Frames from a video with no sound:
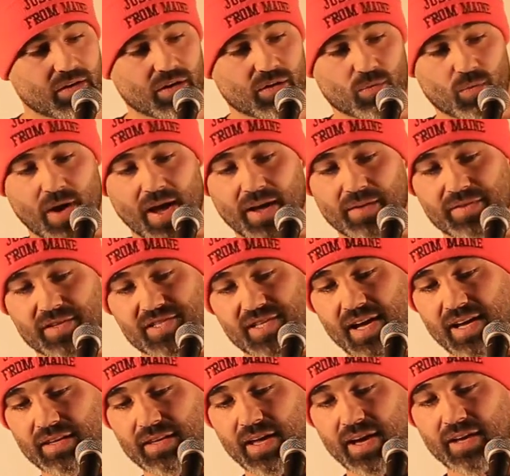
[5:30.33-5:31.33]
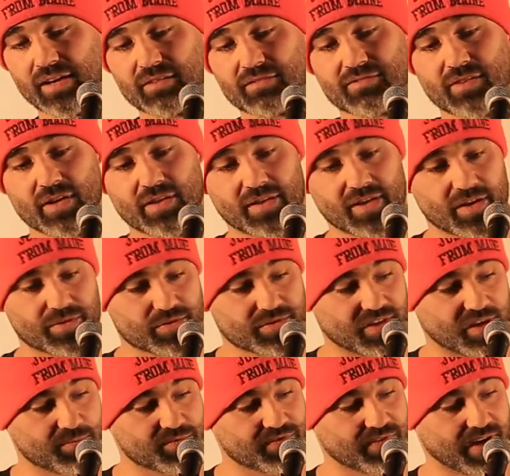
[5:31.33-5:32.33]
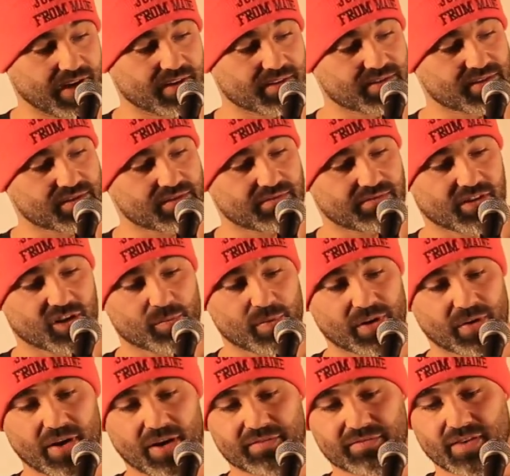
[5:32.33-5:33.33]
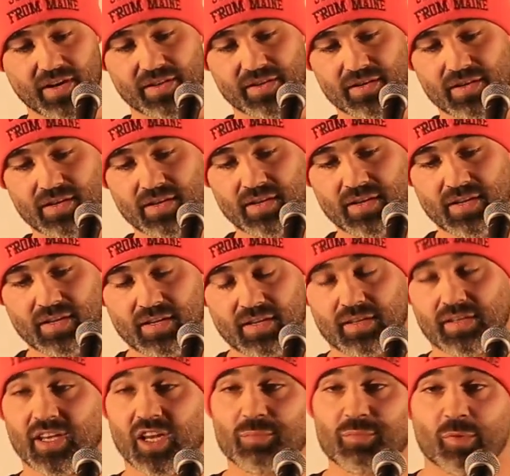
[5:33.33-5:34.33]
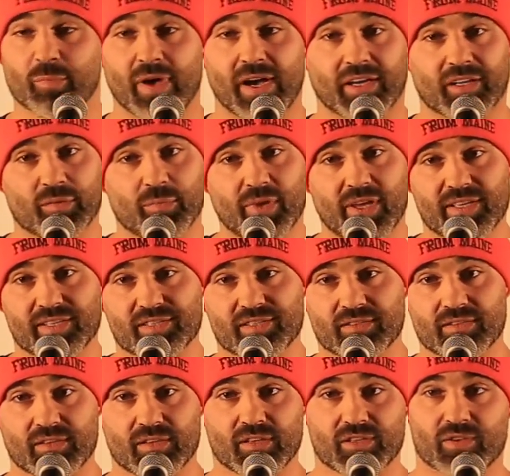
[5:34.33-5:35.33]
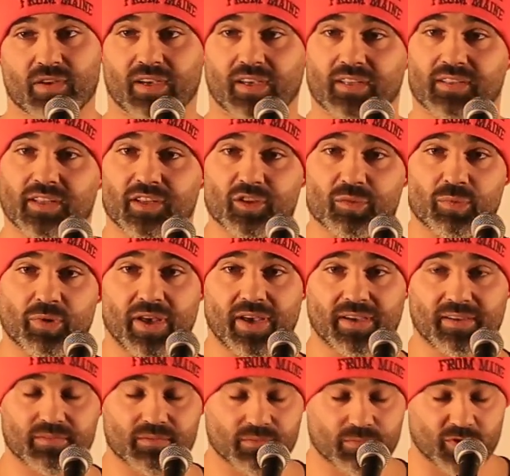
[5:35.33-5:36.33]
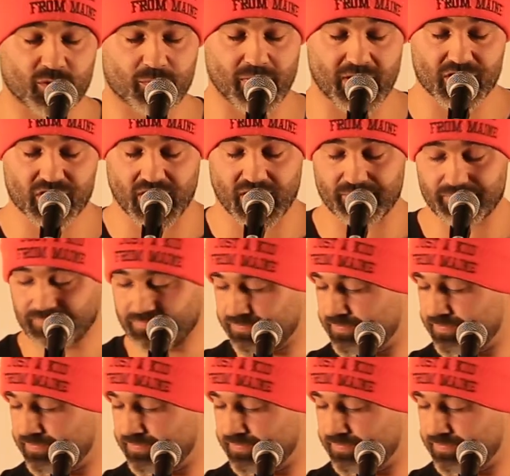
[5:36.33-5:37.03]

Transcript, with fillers: around the sideline in front of the other team's fans, in front of my grandfather, get it put back into place so I can continue playing with my shame.